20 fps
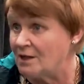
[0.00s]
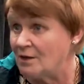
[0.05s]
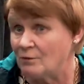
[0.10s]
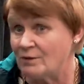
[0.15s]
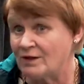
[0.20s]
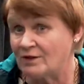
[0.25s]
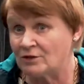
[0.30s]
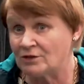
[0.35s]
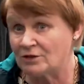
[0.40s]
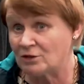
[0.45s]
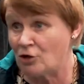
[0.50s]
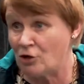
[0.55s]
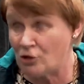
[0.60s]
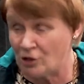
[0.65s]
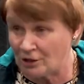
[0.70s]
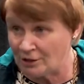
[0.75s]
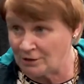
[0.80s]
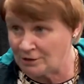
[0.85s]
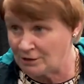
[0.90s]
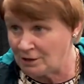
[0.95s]
We cut
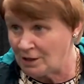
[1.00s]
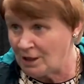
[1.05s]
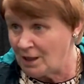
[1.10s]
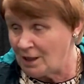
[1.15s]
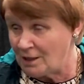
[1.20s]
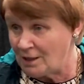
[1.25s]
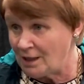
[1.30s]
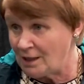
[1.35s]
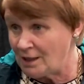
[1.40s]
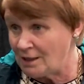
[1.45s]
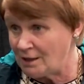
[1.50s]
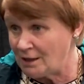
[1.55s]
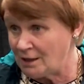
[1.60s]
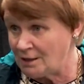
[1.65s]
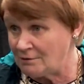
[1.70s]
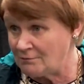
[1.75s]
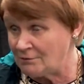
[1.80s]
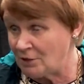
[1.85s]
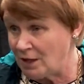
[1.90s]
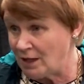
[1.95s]
corn
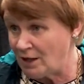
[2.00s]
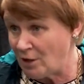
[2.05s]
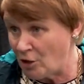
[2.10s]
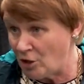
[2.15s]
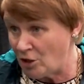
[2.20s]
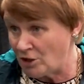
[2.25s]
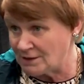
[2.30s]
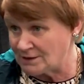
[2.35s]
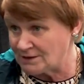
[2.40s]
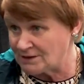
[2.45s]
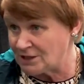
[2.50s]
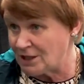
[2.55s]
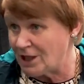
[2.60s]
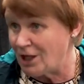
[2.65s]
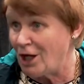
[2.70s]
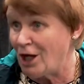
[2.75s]
in August.